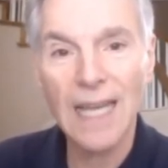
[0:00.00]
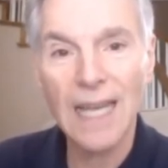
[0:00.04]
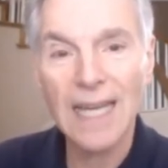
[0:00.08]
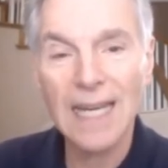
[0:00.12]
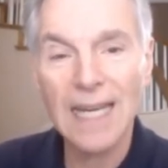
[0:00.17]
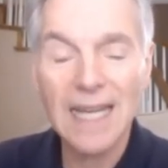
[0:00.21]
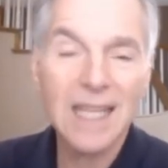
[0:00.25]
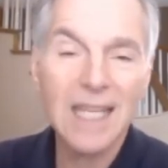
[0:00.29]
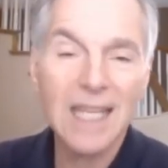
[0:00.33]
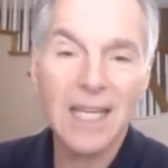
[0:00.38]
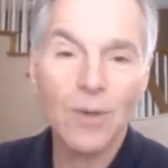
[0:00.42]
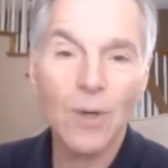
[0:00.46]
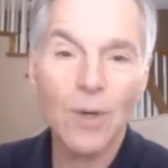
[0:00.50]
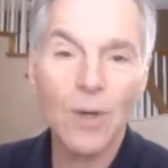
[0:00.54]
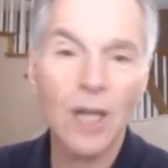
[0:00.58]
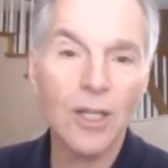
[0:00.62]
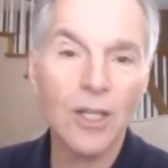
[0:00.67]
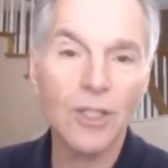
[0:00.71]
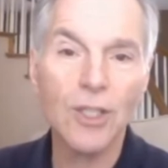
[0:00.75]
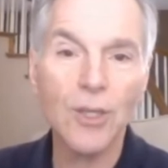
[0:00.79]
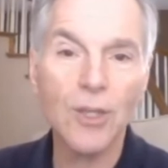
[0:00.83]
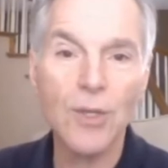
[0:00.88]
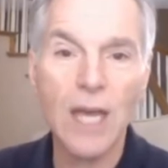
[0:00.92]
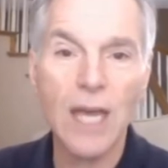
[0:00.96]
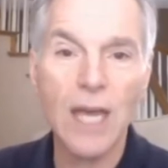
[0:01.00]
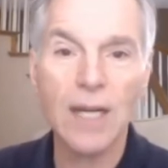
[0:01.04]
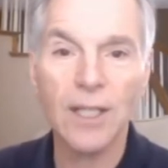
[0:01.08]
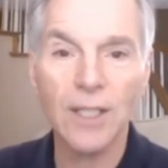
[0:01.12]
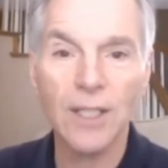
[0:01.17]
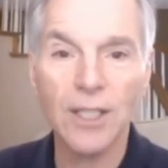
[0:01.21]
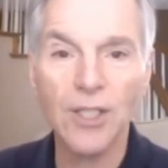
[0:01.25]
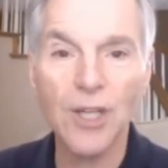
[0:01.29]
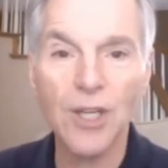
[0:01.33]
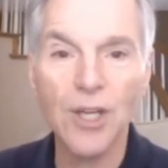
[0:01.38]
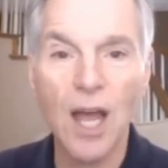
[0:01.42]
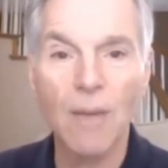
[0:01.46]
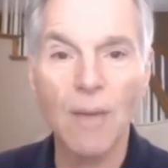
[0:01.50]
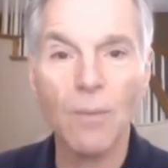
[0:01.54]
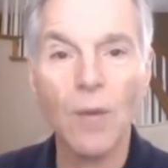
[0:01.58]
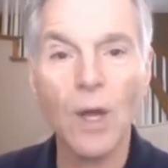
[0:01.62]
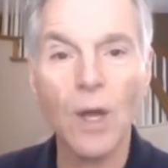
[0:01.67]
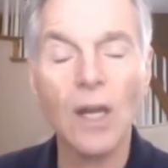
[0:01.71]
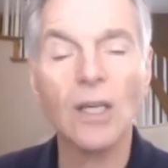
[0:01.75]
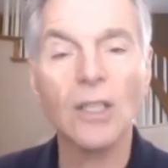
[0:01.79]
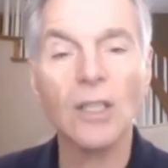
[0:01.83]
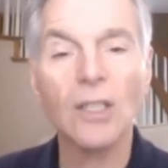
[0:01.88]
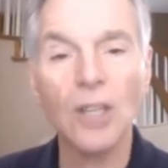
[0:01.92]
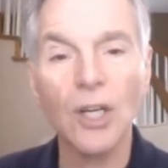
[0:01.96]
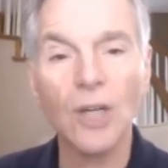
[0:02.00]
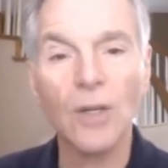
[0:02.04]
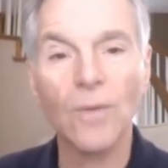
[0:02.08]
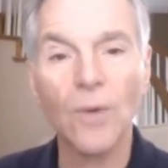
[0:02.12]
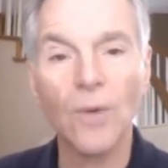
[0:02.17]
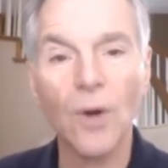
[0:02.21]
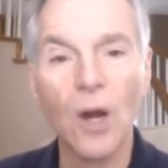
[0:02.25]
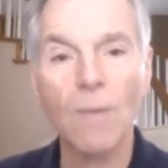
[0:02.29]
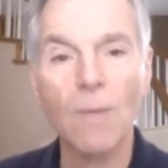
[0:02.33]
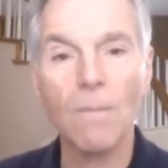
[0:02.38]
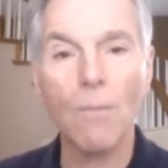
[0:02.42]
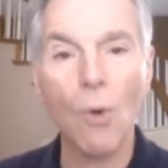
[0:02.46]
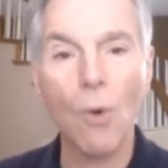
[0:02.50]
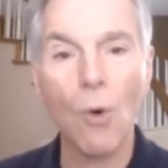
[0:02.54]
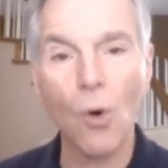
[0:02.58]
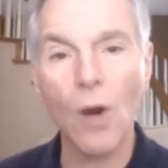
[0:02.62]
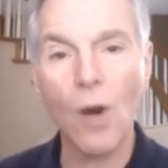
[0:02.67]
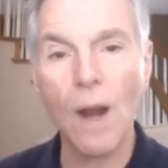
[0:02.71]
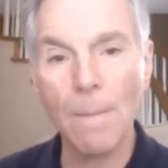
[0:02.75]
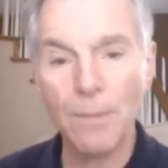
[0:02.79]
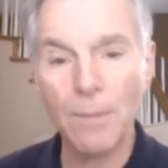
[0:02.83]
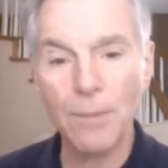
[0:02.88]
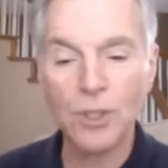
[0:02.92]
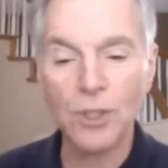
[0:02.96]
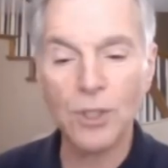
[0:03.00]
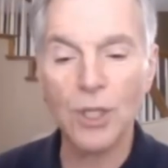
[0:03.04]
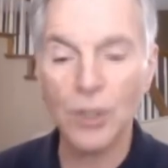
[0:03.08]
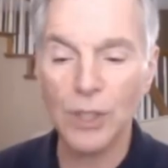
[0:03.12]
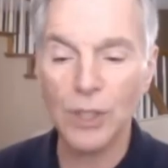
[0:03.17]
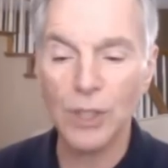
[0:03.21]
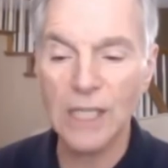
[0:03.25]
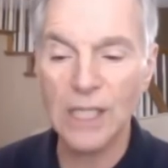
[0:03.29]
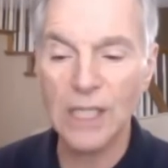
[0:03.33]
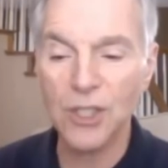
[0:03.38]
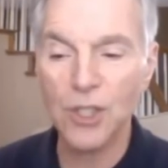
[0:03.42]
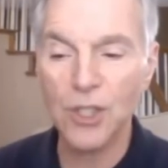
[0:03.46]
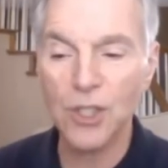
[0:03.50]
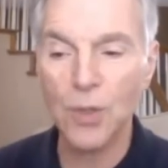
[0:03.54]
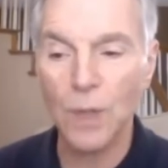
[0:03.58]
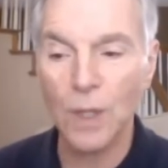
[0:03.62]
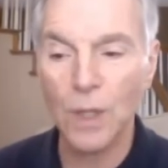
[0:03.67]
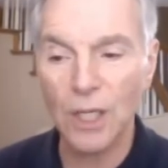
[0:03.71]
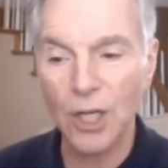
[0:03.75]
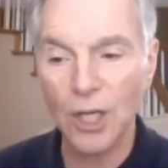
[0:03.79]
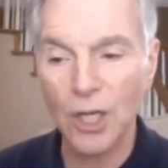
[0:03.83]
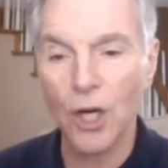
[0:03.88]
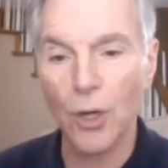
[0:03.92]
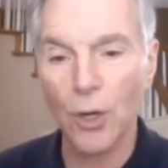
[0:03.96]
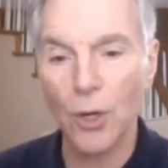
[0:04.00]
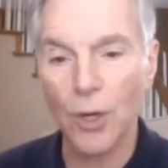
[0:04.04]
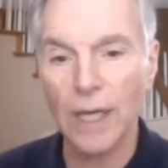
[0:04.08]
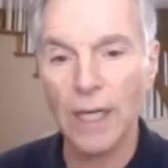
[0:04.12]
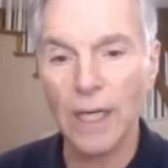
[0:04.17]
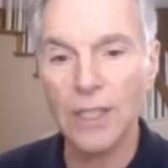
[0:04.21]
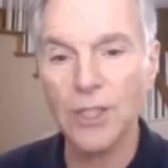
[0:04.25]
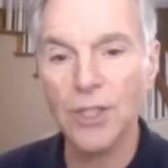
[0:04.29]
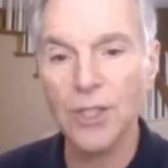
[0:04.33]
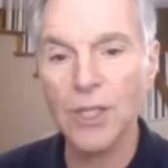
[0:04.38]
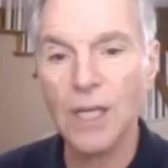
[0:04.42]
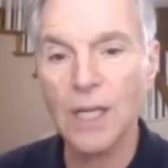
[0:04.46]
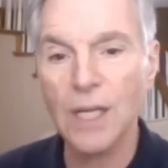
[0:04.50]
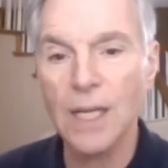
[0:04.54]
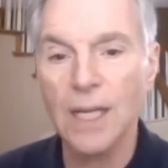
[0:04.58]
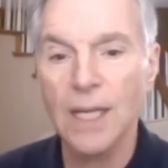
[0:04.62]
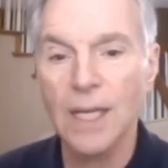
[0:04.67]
And I think we ought to do that on the job. We ought to look for more opportunities to encourage,